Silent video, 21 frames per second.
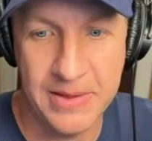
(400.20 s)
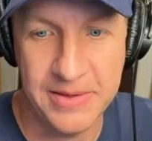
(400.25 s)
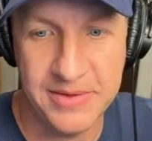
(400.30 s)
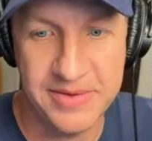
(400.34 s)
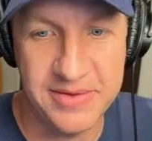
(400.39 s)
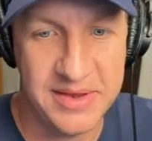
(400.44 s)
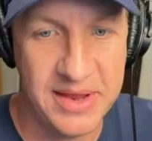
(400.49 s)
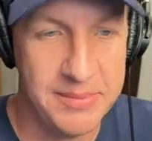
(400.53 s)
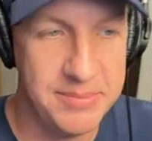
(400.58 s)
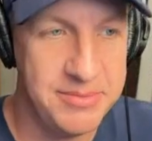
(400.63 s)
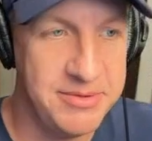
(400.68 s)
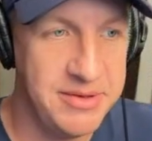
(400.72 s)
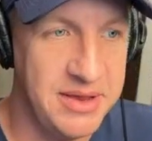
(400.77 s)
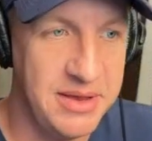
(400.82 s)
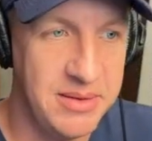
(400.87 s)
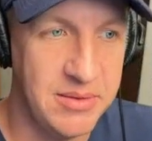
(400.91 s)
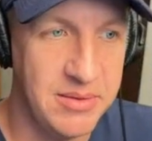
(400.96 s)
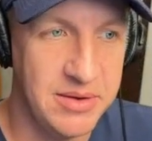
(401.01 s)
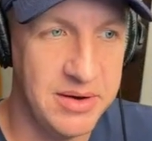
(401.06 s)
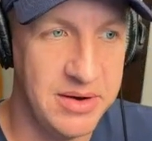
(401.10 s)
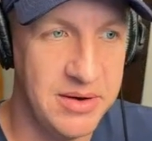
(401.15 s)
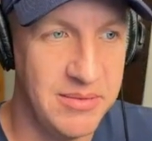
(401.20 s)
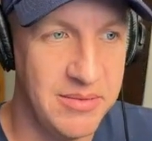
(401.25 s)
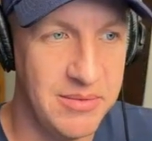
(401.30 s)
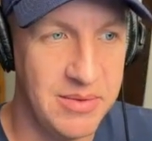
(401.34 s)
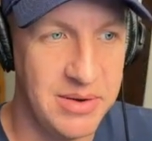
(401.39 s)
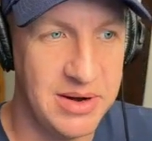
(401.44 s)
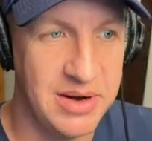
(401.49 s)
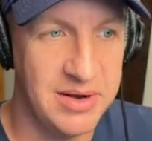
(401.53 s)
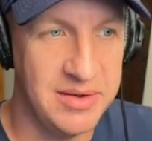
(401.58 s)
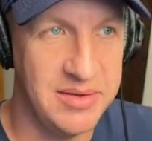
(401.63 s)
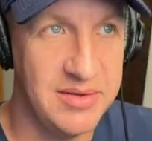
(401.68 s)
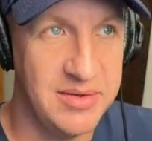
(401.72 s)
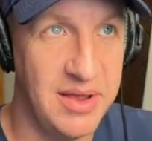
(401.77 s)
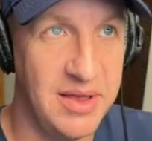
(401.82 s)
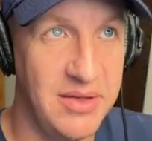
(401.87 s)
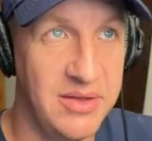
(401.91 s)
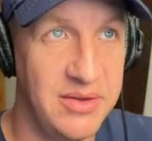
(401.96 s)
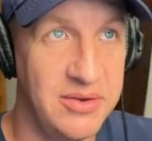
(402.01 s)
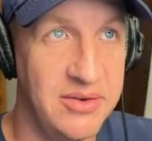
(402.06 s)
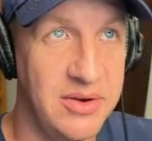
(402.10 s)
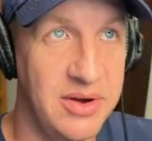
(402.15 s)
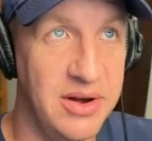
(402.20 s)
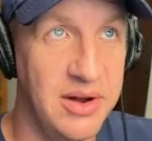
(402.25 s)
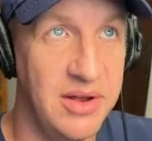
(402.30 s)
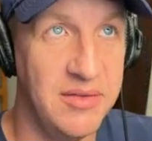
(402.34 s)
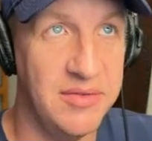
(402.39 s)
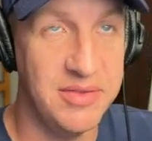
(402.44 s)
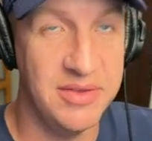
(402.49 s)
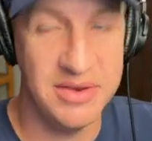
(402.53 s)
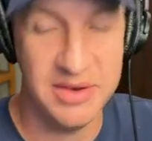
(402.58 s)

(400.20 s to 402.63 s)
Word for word: stop saying we're, we're going to sell and trade off the